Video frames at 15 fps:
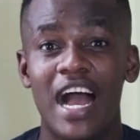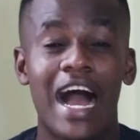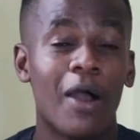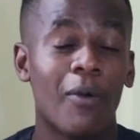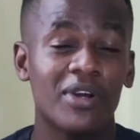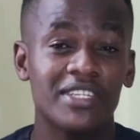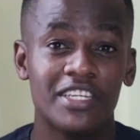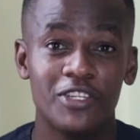I
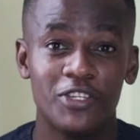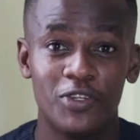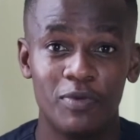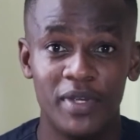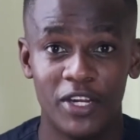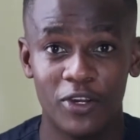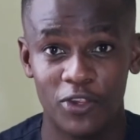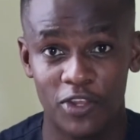wanted to
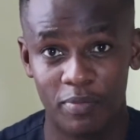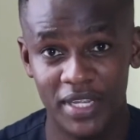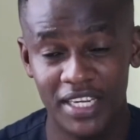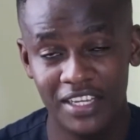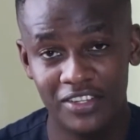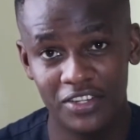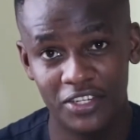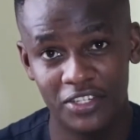be an
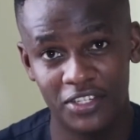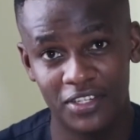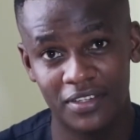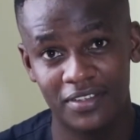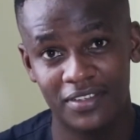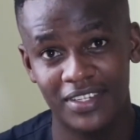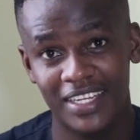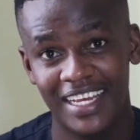orthopedic surgeon.
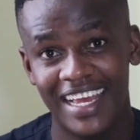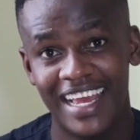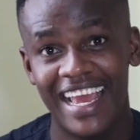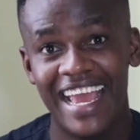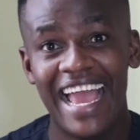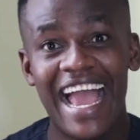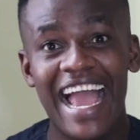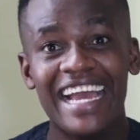
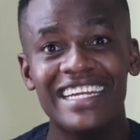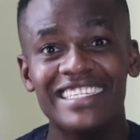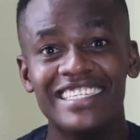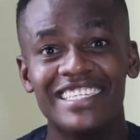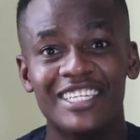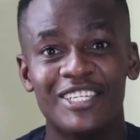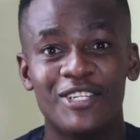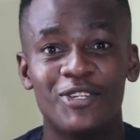
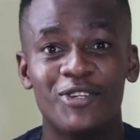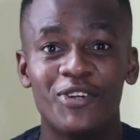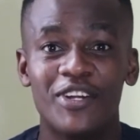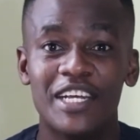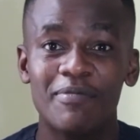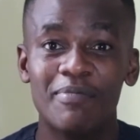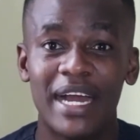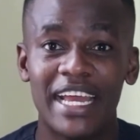And
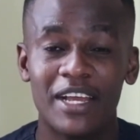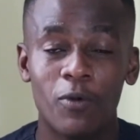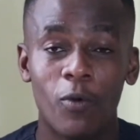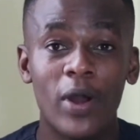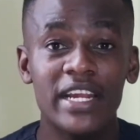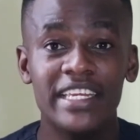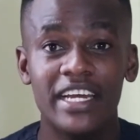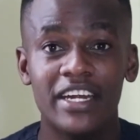during my
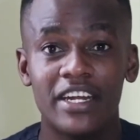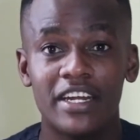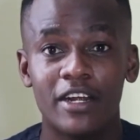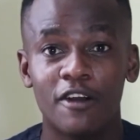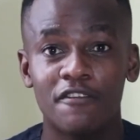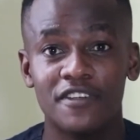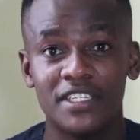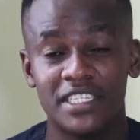1 year
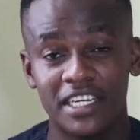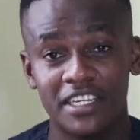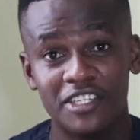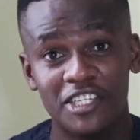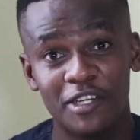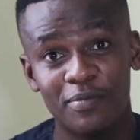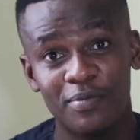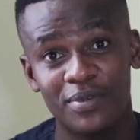of
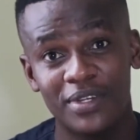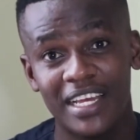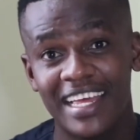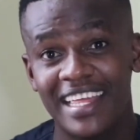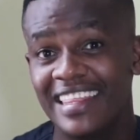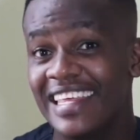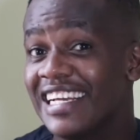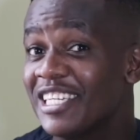internship,
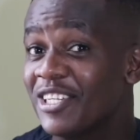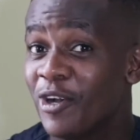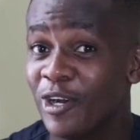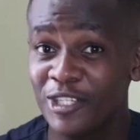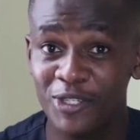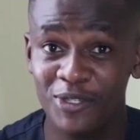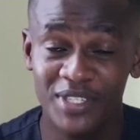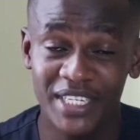things
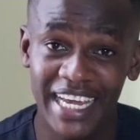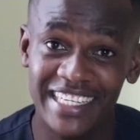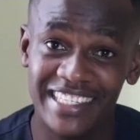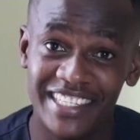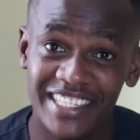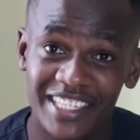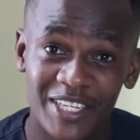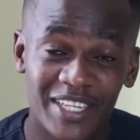got to
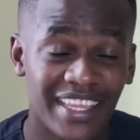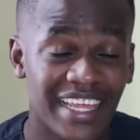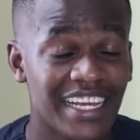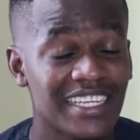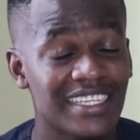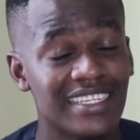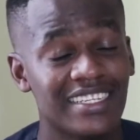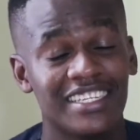change.
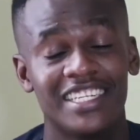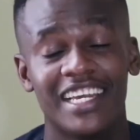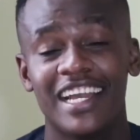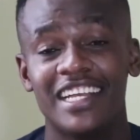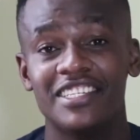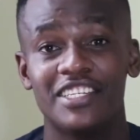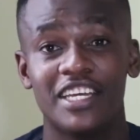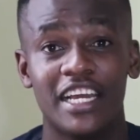Things
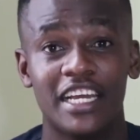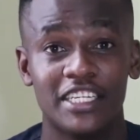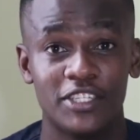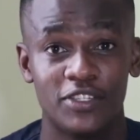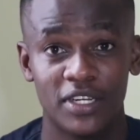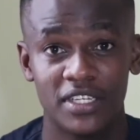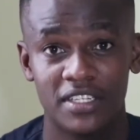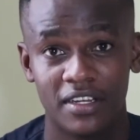changed
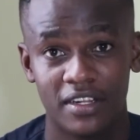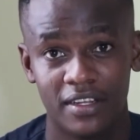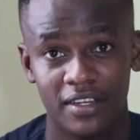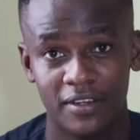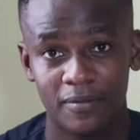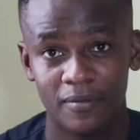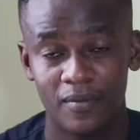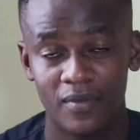drastically.
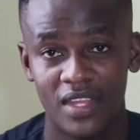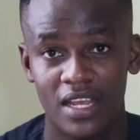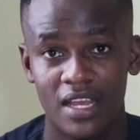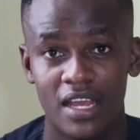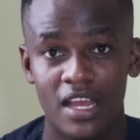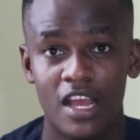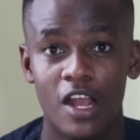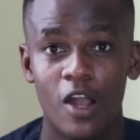
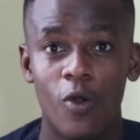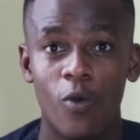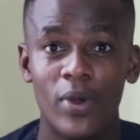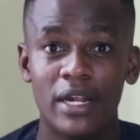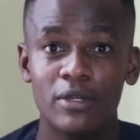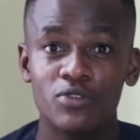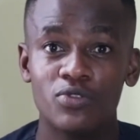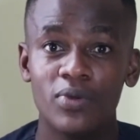When
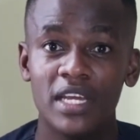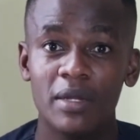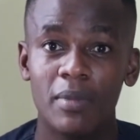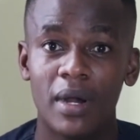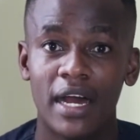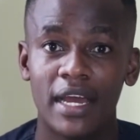I was doing my